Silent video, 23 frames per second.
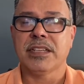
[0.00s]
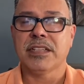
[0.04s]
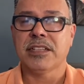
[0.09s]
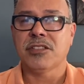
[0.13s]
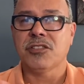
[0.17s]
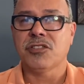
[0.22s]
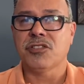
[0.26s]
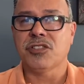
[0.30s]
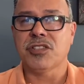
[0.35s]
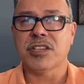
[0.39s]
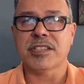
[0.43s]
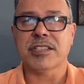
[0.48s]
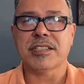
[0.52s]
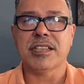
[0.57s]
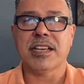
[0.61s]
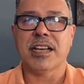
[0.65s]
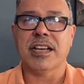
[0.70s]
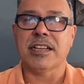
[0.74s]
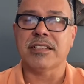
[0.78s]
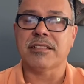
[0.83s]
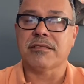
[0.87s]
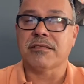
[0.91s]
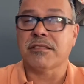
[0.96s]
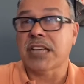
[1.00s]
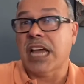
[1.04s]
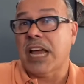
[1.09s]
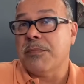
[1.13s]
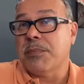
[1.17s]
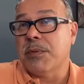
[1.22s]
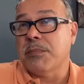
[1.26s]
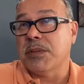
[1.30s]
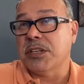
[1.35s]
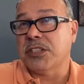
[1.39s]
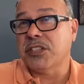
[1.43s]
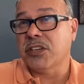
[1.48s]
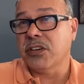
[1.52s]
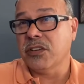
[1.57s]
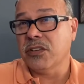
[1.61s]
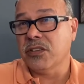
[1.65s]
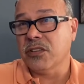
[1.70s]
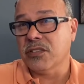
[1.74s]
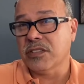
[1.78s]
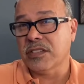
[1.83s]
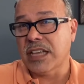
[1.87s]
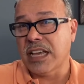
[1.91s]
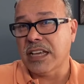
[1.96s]
just the type of
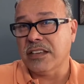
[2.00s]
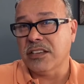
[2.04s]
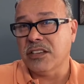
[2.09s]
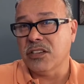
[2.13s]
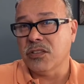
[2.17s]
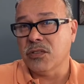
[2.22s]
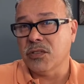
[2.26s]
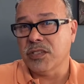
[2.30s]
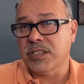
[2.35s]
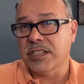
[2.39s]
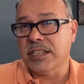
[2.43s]
materials like used